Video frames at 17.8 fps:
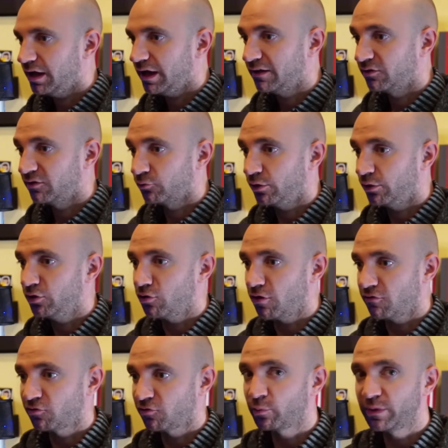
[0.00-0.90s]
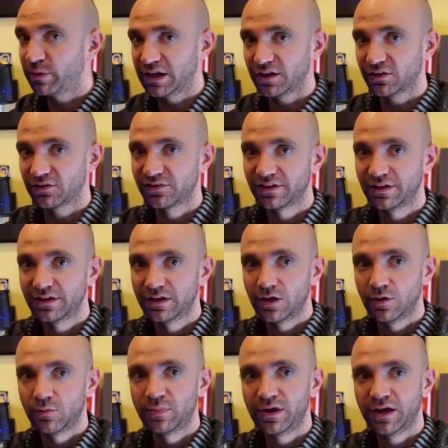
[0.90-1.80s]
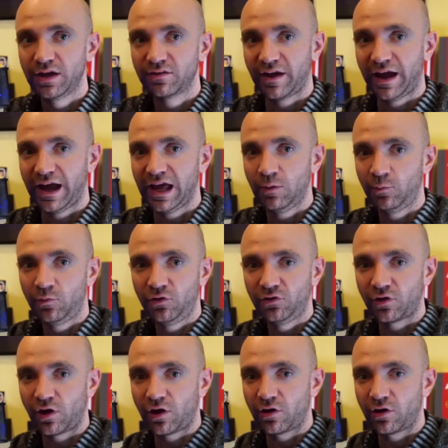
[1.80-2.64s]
It's going to go after the weakest, because animals